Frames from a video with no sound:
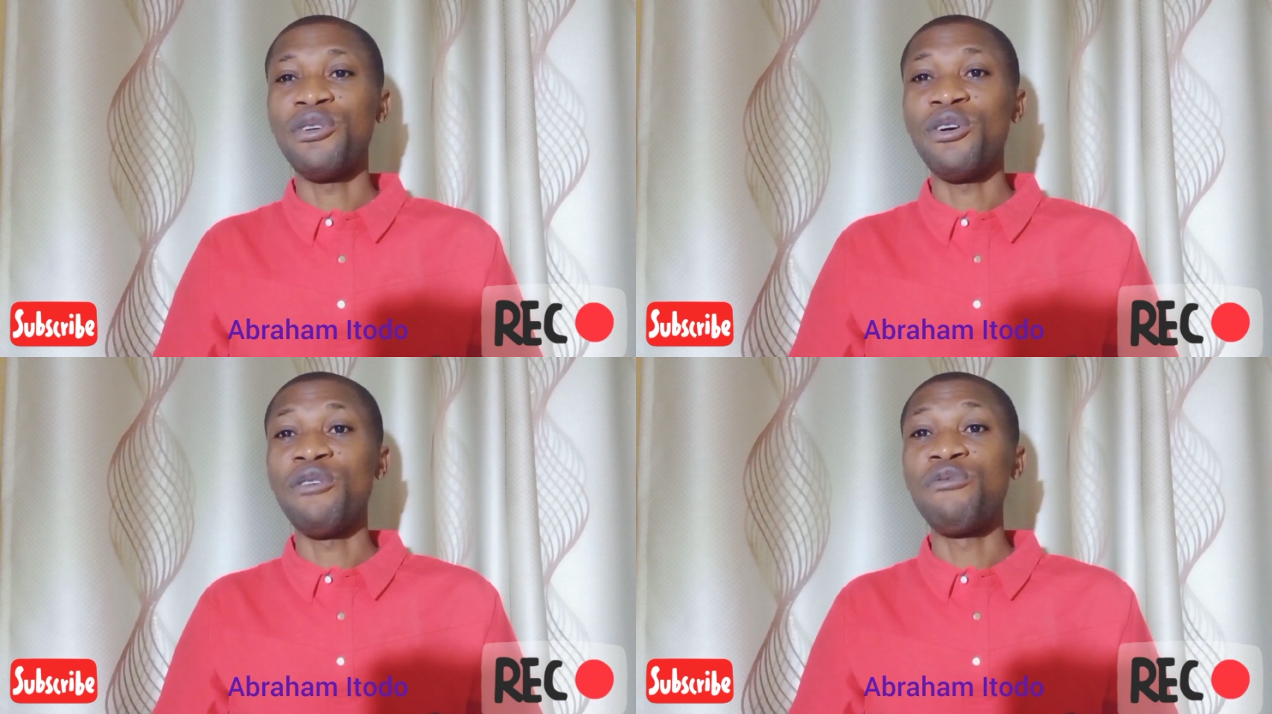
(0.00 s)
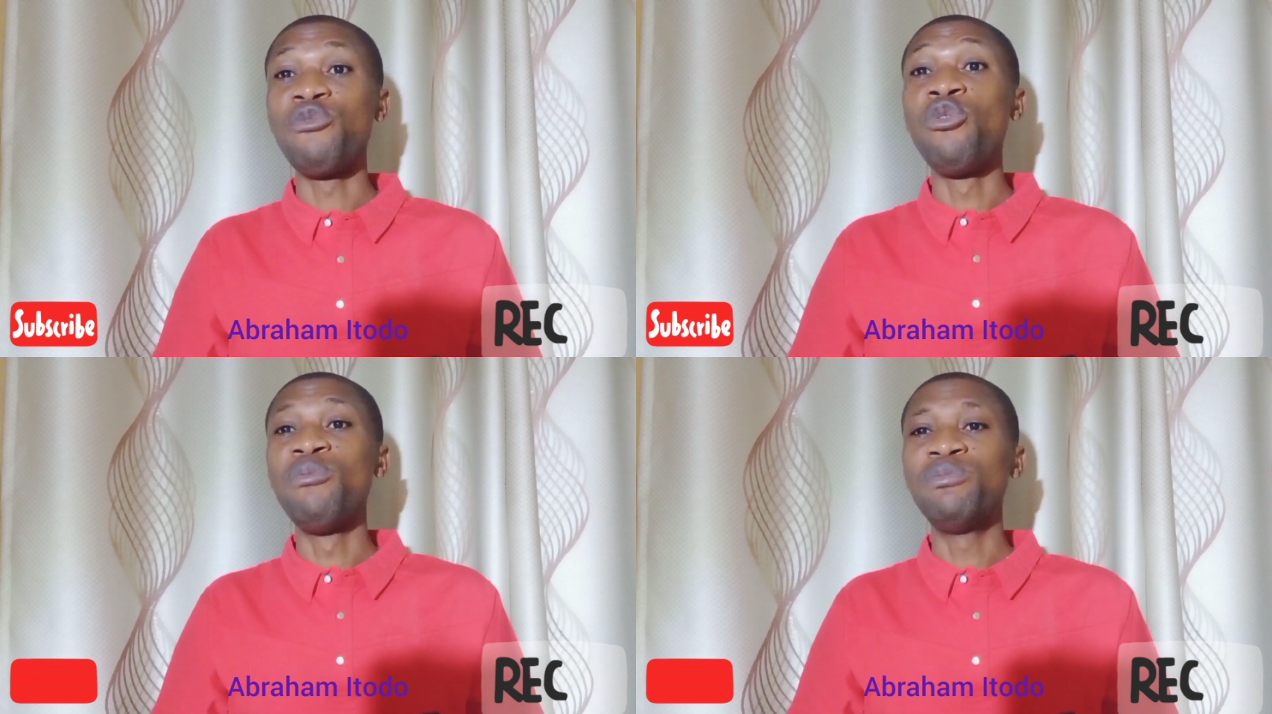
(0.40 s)
of
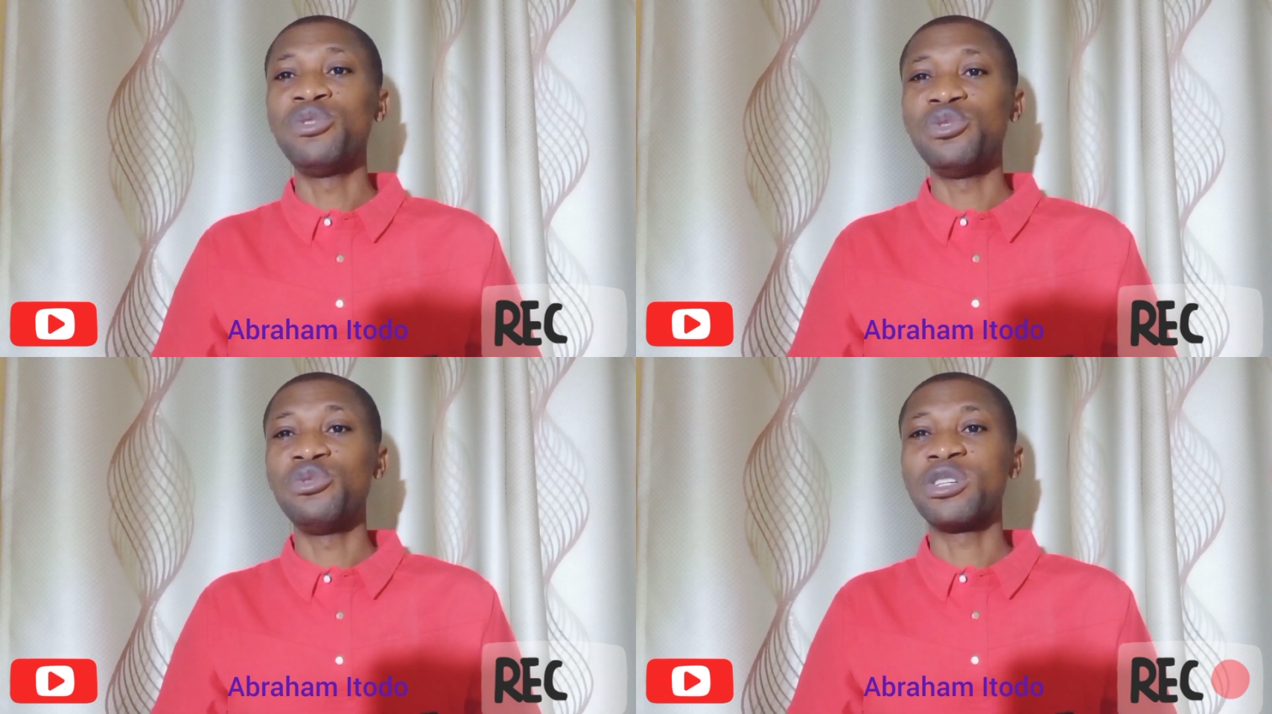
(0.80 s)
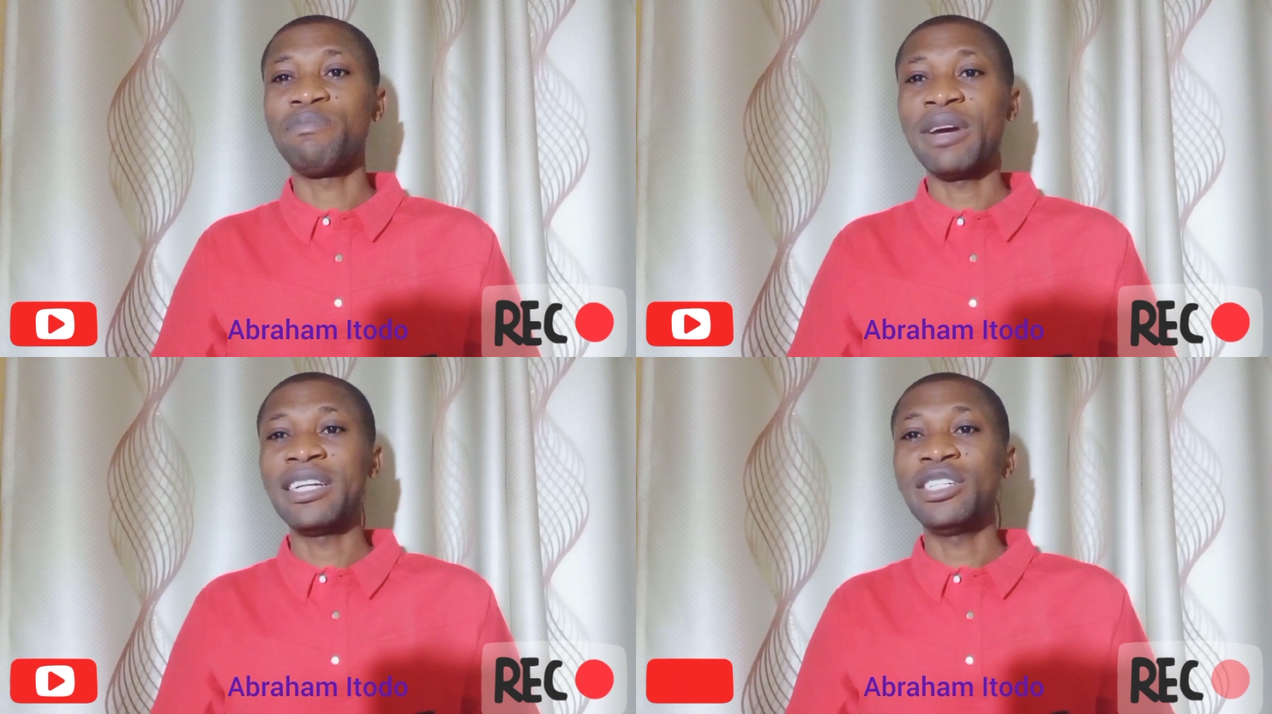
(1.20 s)
whom you
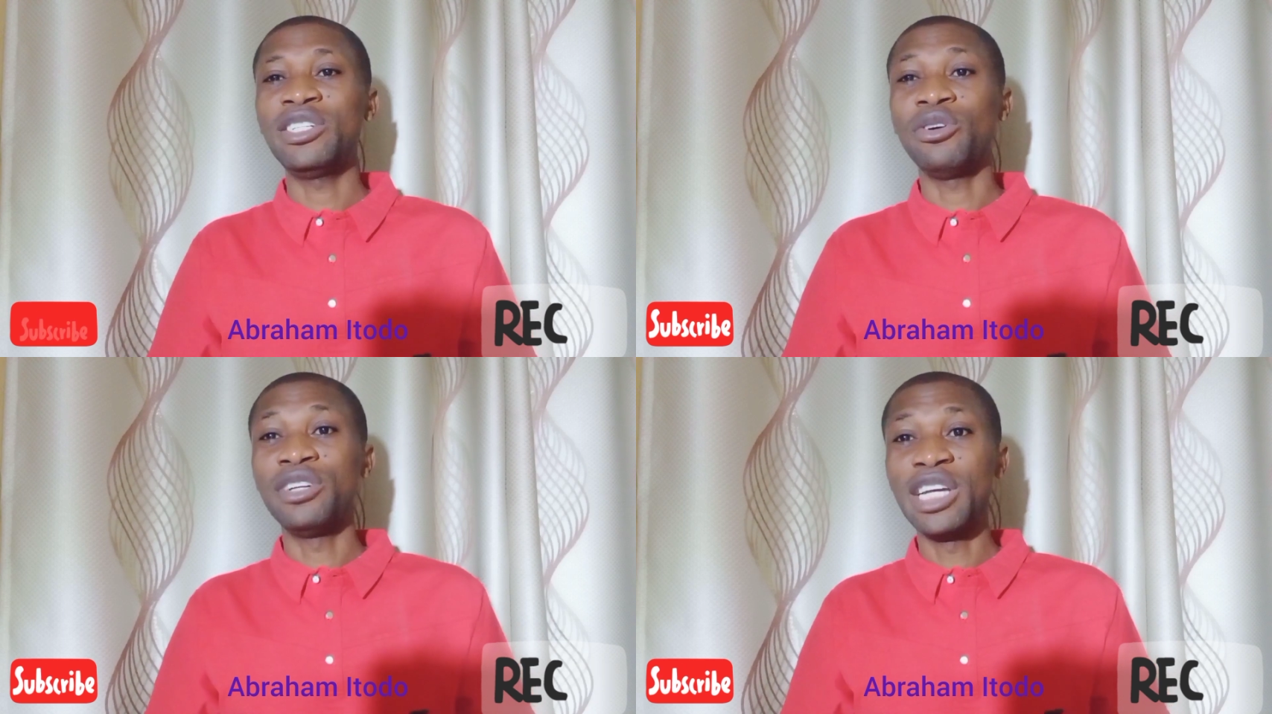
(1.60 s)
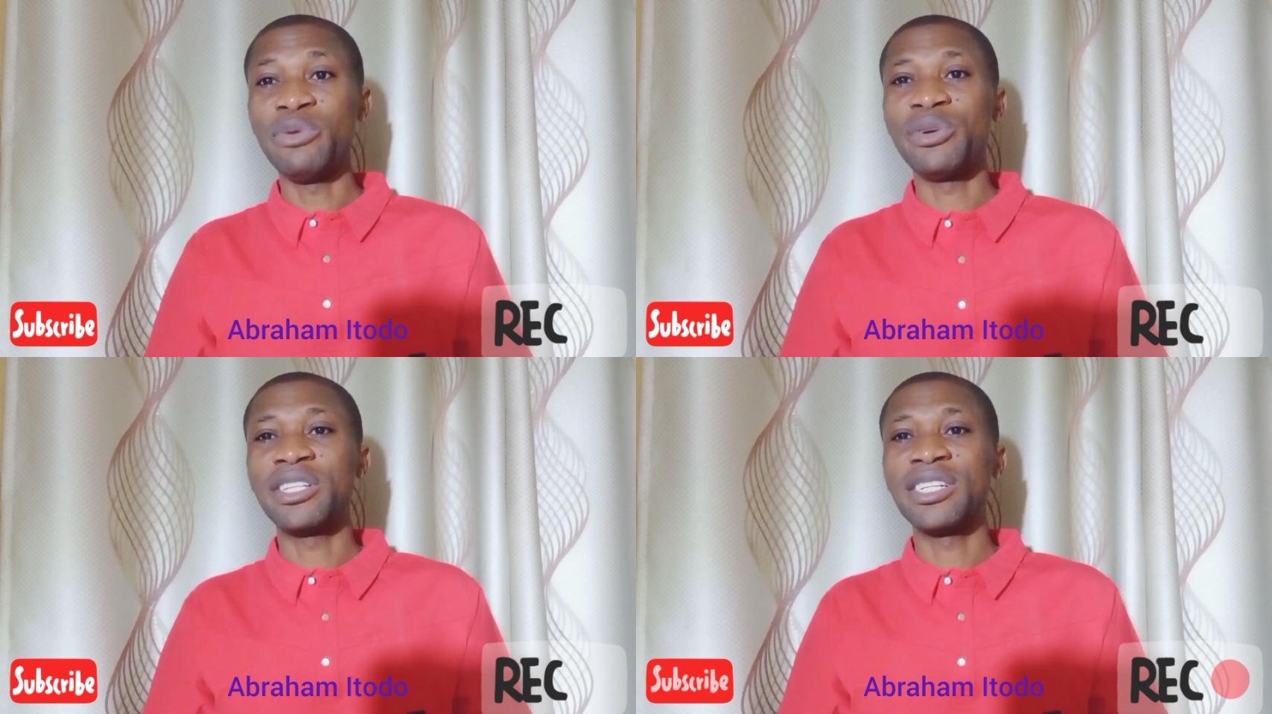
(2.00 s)
spend your day
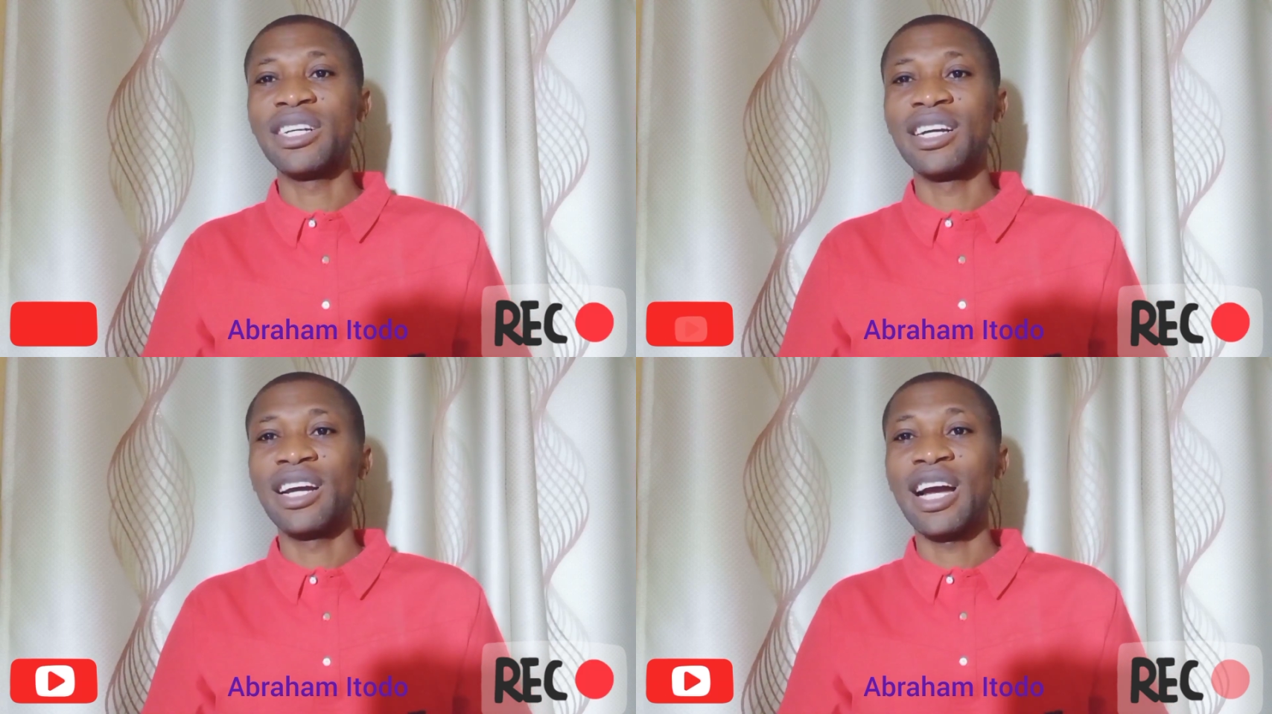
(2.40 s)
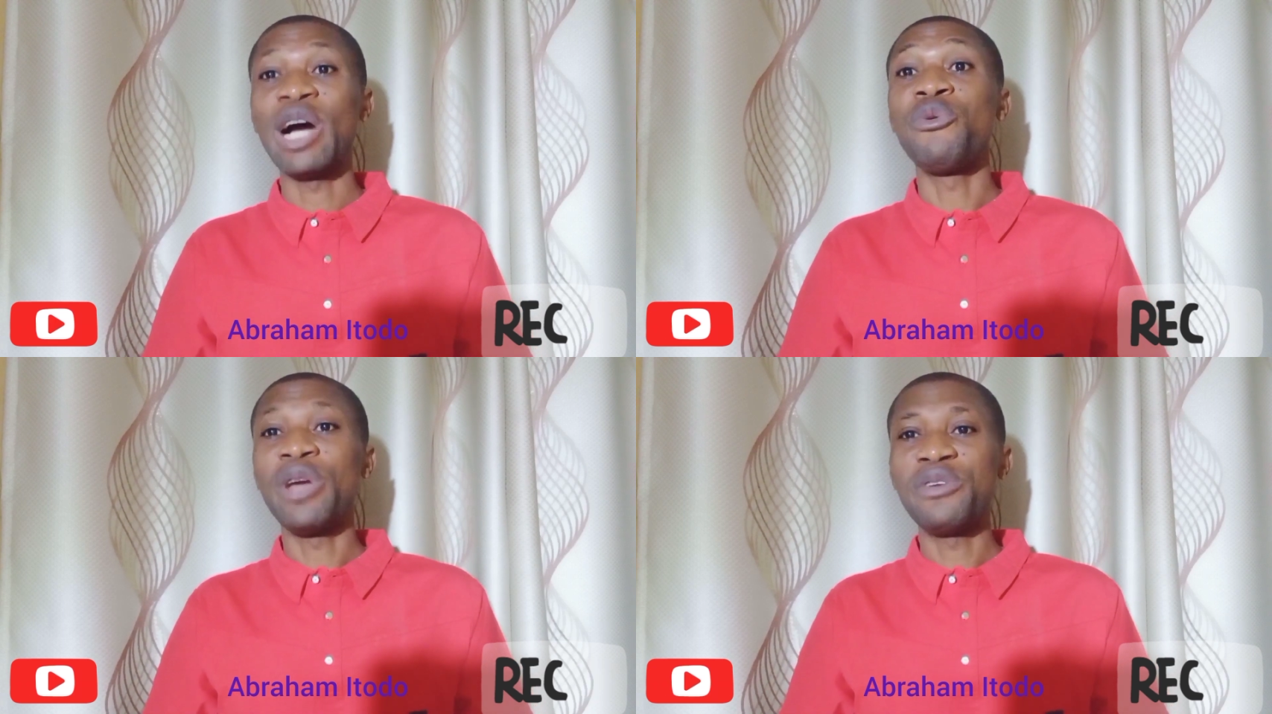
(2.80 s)
with
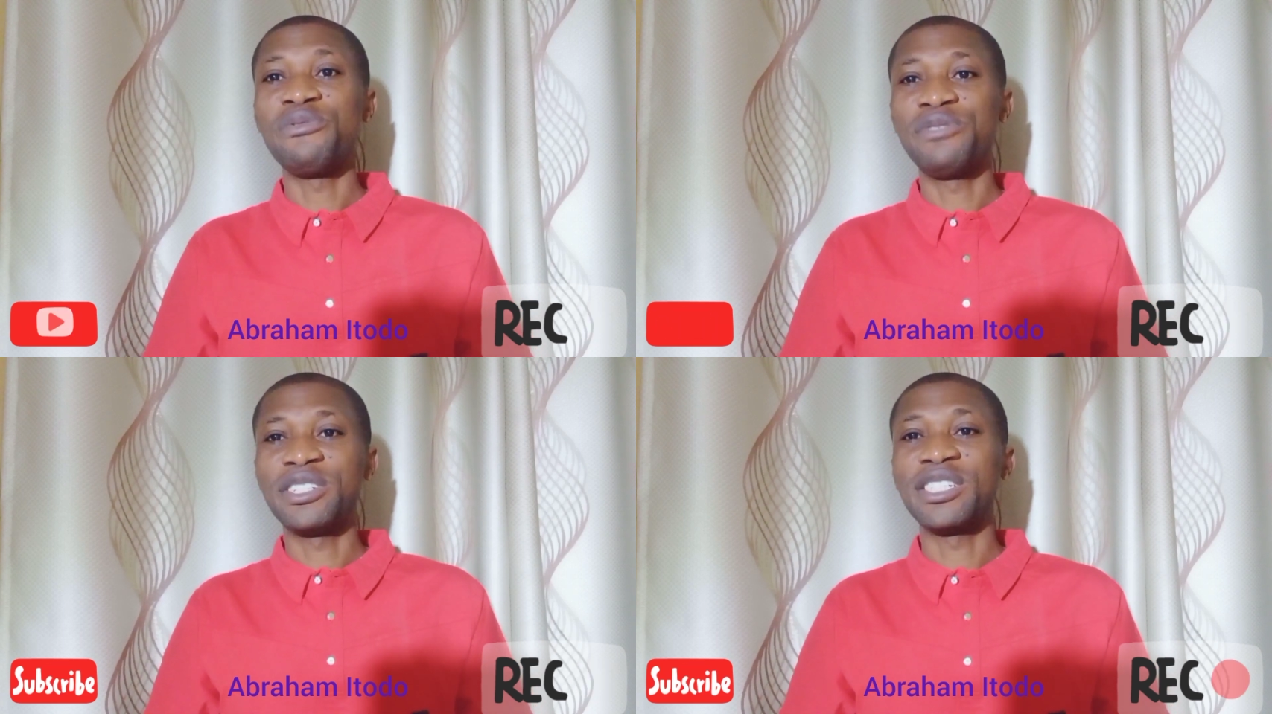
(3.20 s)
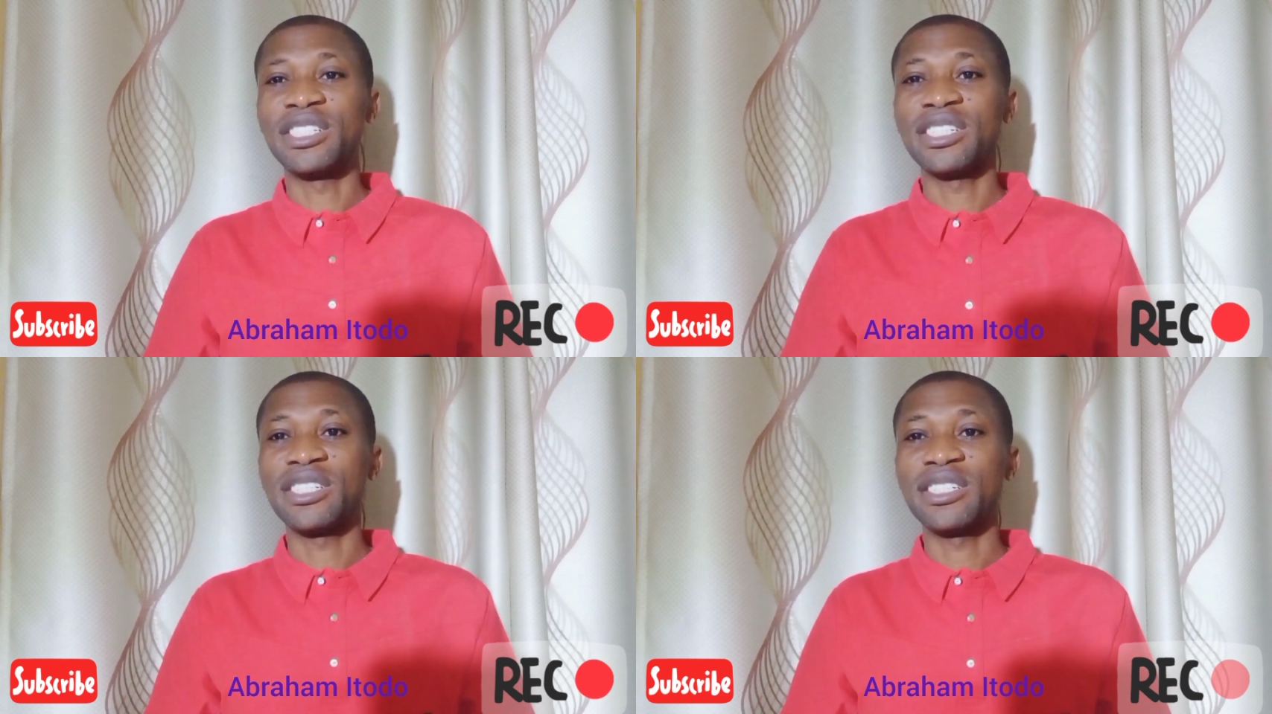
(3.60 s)
and where you visit.